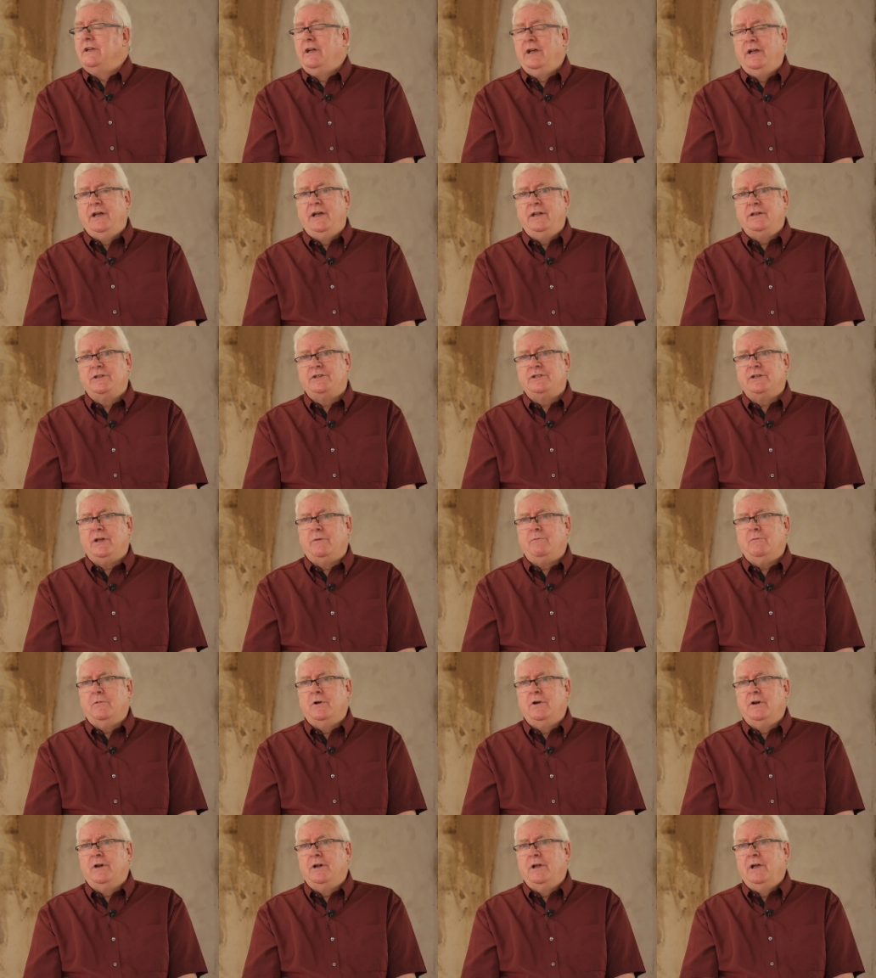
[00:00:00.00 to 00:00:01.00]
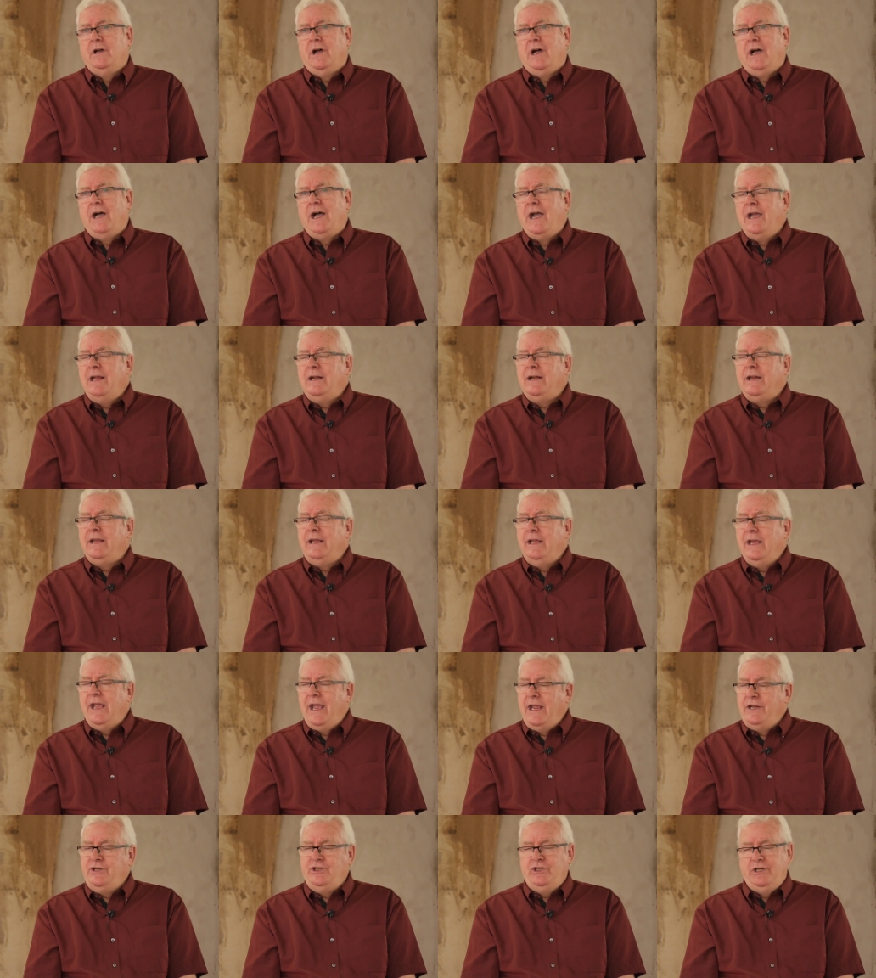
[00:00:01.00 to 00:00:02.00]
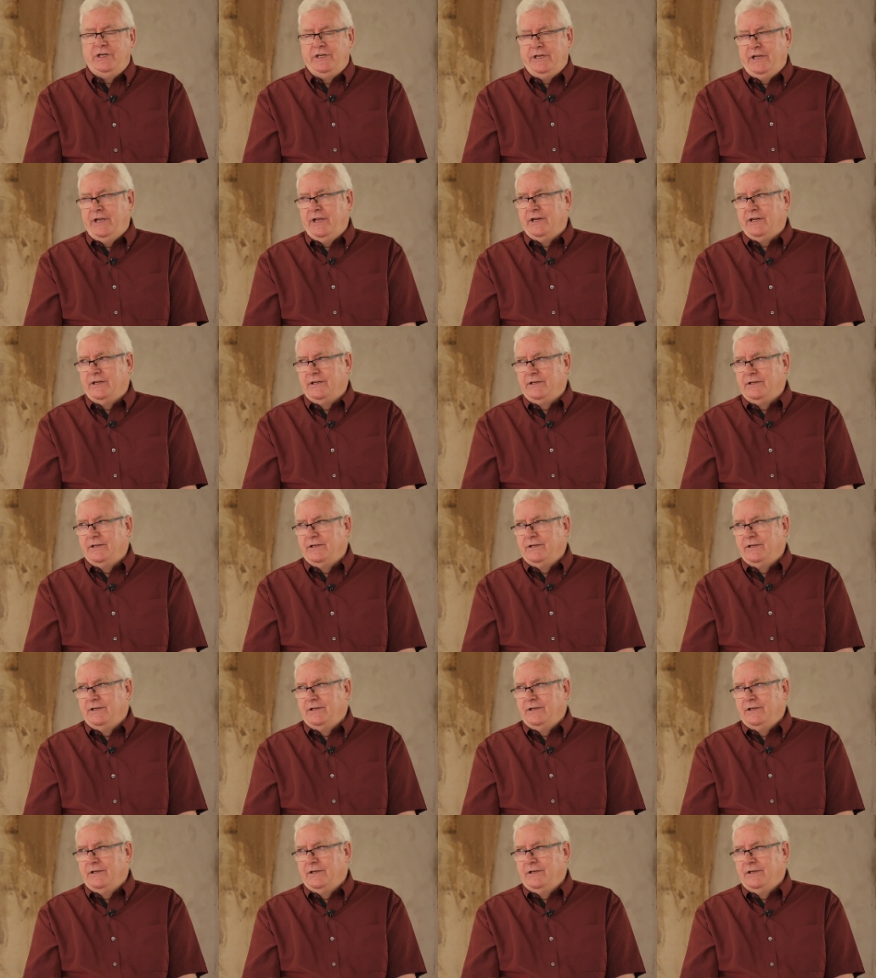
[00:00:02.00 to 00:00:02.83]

Uh, and some were highly educated.